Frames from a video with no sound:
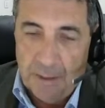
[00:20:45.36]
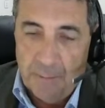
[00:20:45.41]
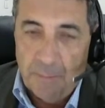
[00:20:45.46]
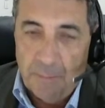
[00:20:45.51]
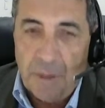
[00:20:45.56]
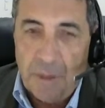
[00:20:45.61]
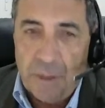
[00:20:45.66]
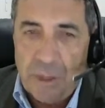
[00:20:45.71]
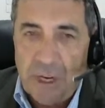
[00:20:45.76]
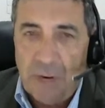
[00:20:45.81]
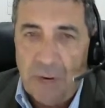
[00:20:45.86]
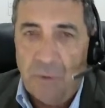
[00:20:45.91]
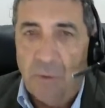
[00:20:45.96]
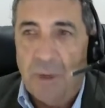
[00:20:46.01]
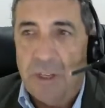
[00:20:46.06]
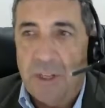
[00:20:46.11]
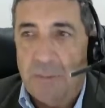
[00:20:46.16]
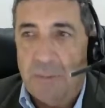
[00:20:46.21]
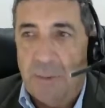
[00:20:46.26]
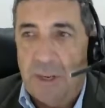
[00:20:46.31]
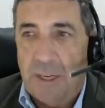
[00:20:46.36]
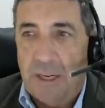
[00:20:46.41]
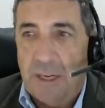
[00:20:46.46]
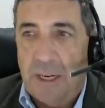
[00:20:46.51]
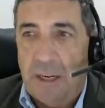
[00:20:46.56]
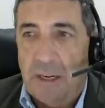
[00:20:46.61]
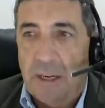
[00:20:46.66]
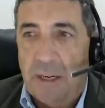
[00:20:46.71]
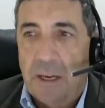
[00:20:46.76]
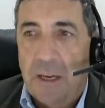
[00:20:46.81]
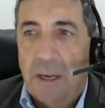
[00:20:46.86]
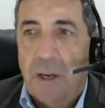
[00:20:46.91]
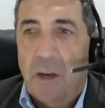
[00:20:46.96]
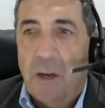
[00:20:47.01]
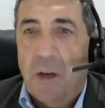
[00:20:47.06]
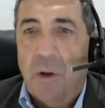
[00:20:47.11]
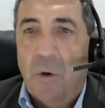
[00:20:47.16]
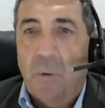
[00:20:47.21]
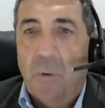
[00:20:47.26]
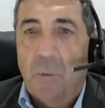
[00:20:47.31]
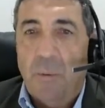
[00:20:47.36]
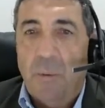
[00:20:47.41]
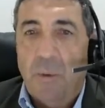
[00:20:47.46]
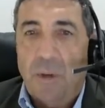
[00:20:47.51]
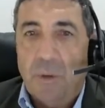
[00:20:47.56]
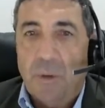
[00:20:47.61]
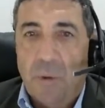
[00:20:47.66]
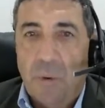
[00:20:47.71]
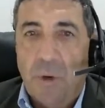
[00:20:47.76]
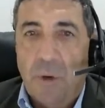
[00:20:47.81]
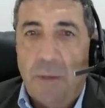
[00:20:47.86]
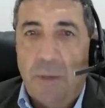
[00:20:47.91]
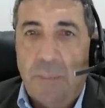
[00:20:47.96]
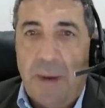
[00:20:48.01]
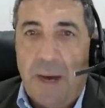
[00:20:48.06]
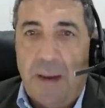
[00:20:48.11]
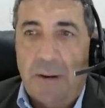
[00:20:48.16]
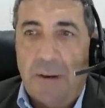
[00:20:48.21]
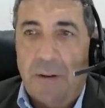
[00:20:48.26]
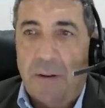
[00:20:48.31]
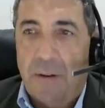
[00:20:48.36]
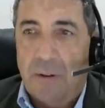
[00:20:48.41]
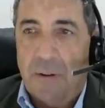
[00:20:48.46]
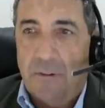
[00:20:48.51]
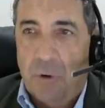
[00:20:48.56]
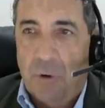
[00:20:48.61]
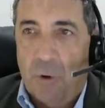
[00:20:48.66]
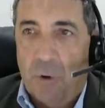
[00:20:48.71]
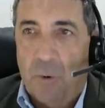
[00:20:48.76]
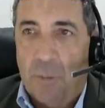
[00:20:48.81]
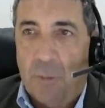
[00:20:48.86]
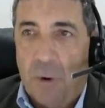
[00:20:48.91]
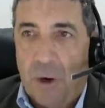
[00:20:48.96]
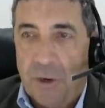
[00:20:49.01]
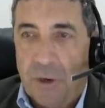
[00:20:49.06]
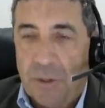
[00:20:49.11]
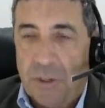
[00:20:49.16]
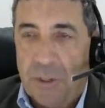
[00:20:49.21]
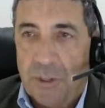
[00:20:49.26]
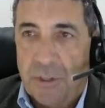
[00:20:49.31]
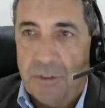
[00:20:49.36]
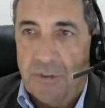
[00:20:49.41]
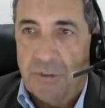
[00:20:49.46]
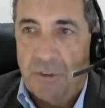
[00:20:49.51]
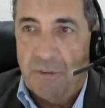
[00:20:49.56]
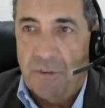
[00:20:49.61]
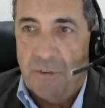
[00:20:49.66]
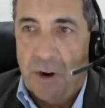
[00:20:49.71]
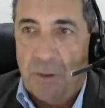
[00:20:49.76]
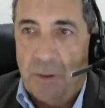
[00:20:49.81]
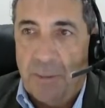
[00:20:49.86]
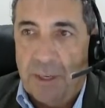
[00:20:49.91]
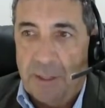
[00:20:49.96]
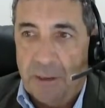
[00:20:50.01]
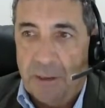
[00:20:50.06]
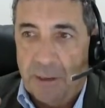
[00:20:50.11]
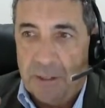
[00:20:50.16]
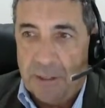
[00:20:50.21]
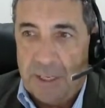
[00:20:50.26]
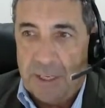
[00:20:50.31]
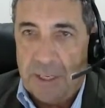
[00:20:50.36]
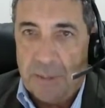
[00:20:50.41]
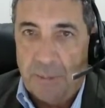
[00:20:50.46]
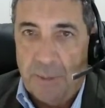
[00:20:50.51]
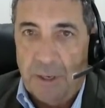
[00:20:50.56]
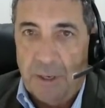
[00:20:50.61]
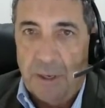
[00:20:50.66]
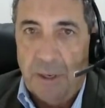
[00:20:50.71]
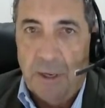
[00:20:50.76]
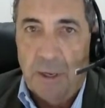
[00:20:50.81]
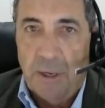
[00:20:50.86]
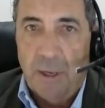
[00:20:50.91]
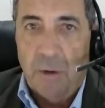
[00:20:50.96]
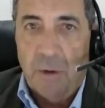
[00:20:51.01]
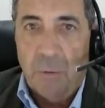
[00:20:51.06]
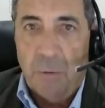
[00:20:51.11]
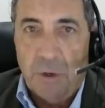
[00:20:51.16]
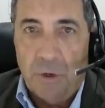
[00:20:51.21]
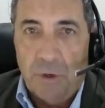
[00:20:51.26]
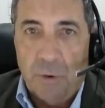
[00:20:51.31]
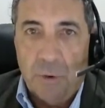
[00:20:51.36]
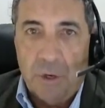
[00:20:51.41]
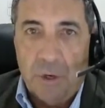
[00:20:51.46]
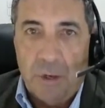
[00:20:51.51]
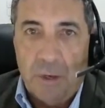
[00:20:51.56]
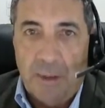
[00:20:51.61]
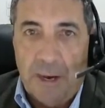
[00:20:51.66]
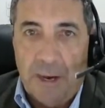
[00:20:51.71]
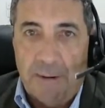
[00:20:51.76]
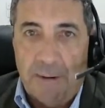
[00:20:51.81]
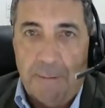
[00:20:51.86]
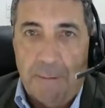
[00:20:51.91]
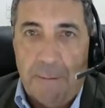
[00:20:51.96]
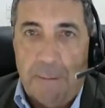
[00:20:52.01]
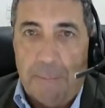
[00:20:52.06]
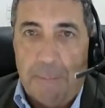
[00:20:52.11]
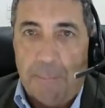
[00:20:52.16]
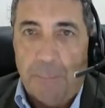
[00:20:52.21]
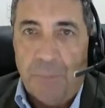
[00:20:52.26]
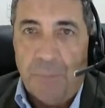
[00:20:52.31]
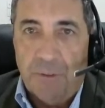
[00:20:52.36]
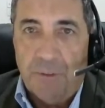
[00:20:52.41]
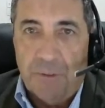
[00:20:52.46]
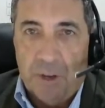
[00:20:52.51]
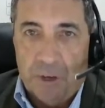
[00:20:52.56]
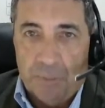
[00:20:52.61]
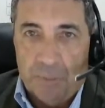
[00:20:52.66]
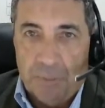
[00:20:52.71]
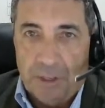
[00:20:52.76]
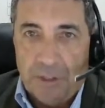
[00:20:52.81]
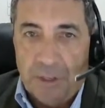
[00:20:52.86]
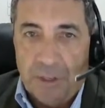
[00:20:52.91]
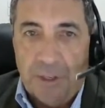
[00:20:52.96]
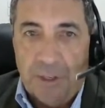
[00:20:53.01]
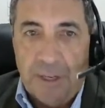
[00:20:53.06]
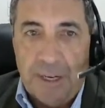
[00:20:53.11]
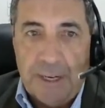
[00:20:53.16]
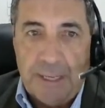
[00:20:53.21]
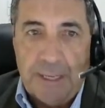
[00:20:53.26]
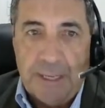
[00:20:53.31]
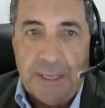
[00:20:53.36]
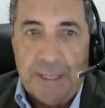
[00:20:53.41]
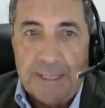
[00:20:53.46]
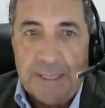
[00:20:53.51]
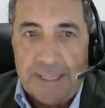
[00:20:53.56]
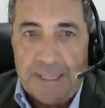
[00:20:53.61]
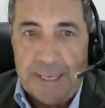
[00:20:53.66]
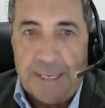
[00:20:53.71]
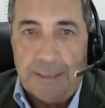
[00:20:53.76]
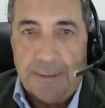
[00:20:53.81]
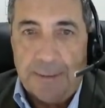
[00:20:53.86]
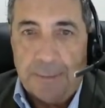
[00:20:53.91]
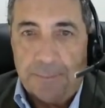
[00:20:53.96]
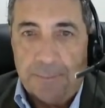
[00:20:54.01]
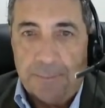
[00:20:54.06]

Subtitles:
But generally speaking, when we're talking about the formal process of environmental assessment, we're talking about developments that need consent.